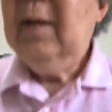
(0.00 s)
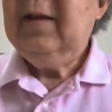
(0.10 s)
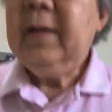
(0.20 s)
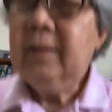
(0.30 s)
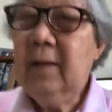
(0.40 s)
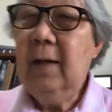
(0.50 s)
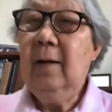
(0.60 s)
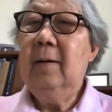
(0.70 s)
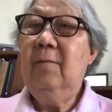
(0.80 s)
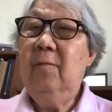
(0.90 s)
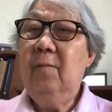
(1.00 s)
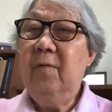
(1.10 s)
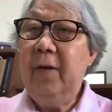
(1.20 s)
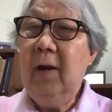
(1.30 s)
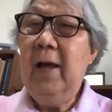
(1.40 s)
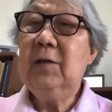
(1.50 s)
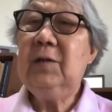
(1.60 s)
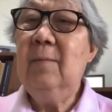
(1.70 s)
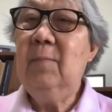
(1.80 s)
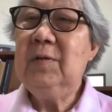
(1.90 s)
that very large
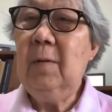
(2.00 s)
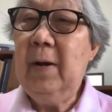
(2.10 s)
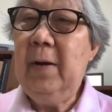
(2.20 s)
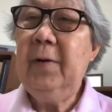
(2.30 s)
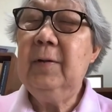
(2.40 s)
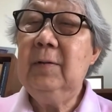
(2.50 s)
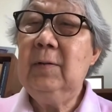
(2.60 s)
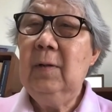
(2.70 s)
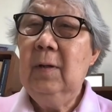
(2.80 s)
numbers of Americans